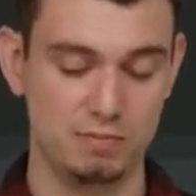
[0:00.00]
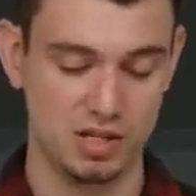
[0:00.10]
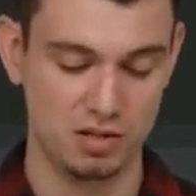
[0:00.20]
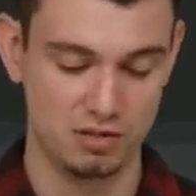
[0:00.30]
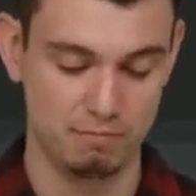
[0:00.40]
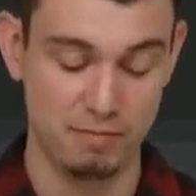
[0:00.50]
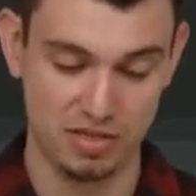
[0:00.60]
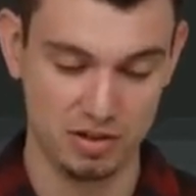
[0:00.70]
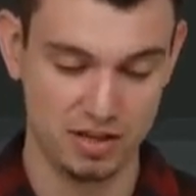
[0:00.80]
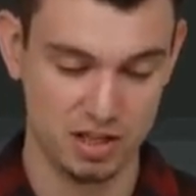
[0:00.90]

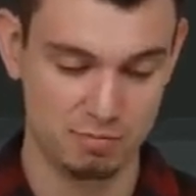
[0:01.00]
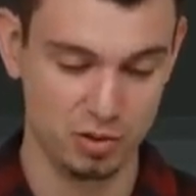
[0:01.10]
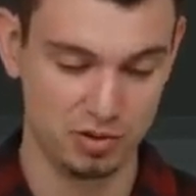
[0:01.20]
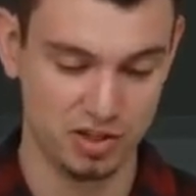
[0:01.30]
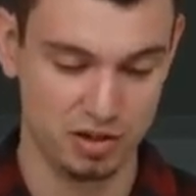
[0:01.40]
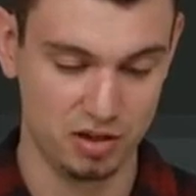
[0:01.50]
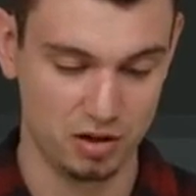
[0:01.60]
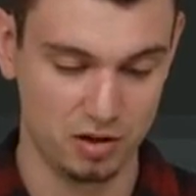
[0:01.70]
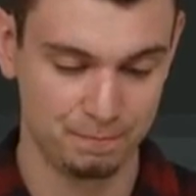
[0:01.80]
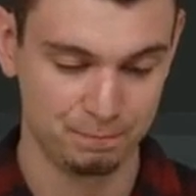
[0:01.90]
method that's built in
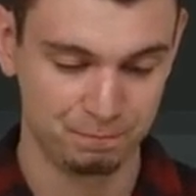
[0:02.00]
here.